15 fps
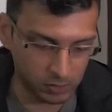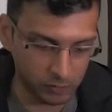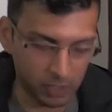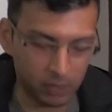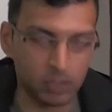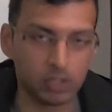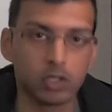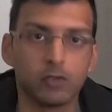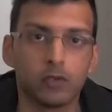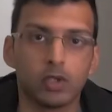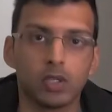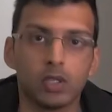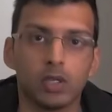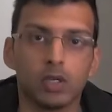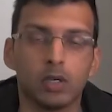500 for
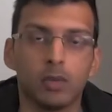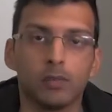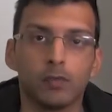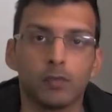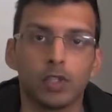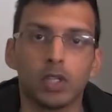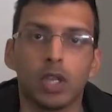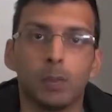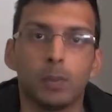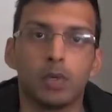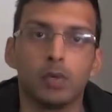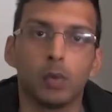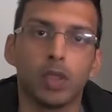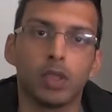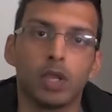the leopard
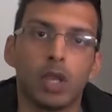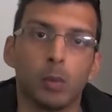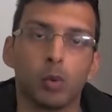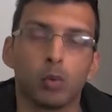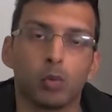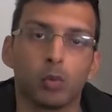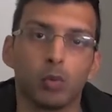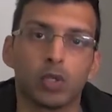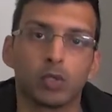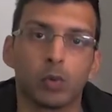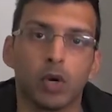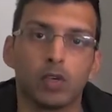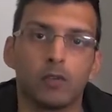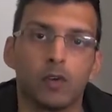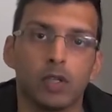when the leopard was
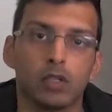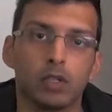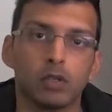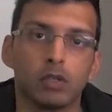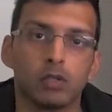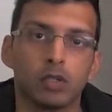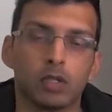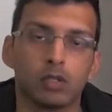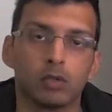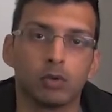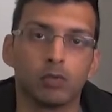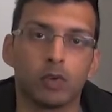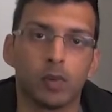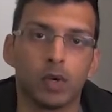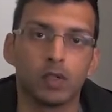quite far down the road
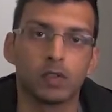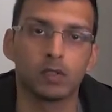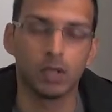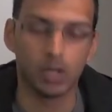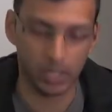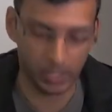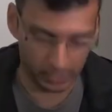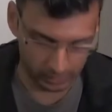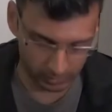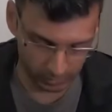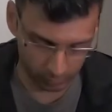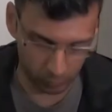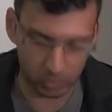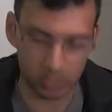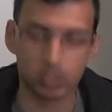from us, and then I
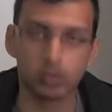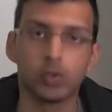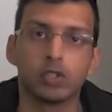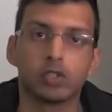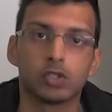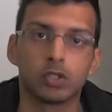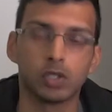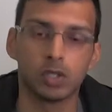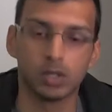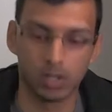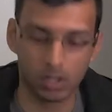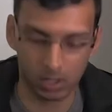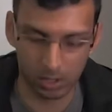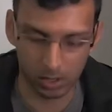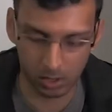quickly switched the
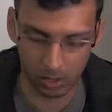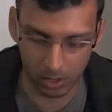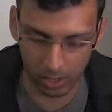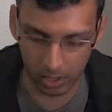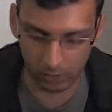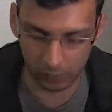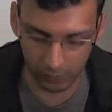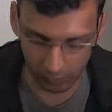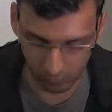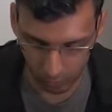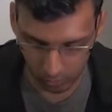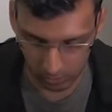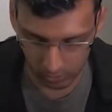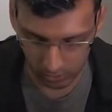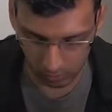R5
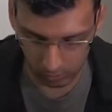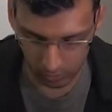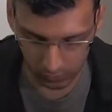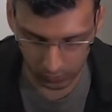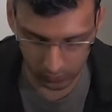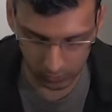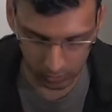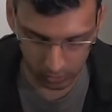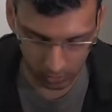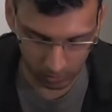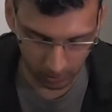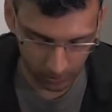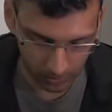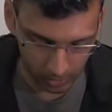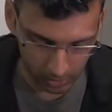body into this here,
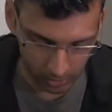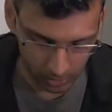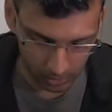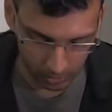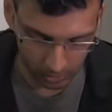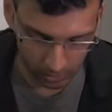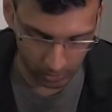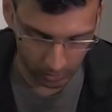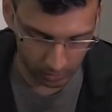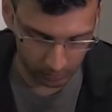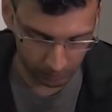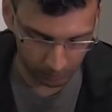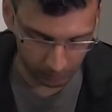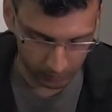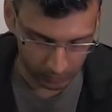
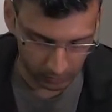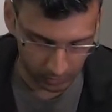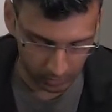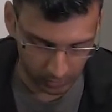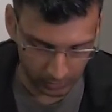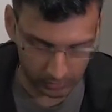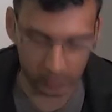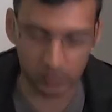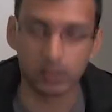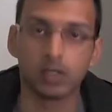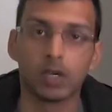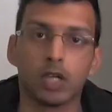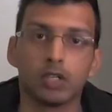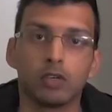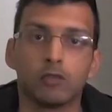and this is the
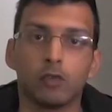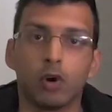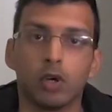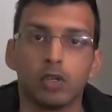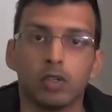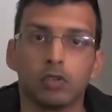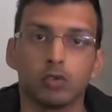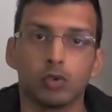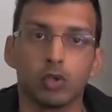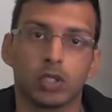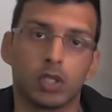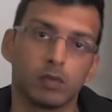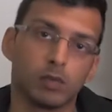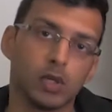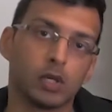100-400. So it
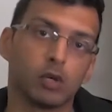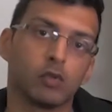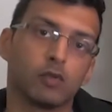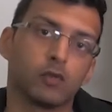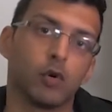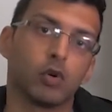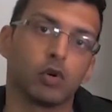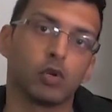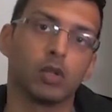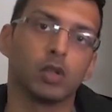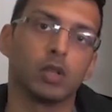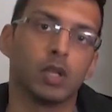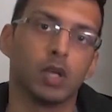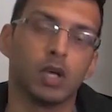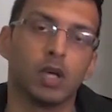gives me a good
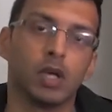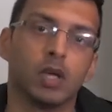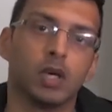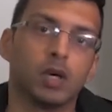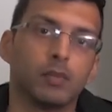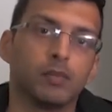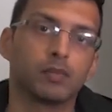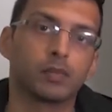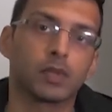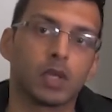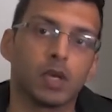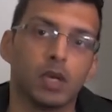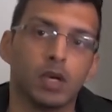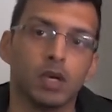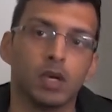focal
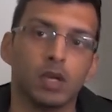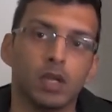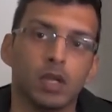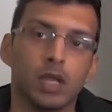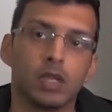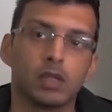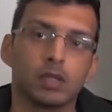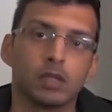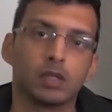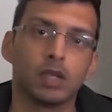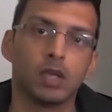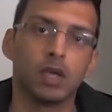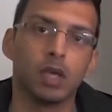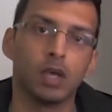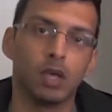length.
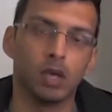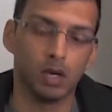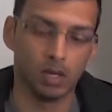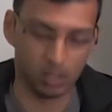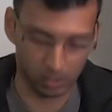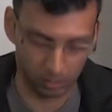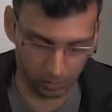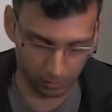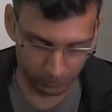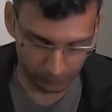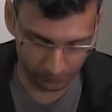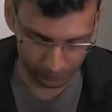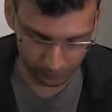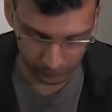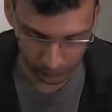
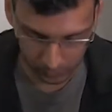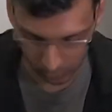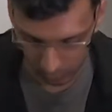Yeah,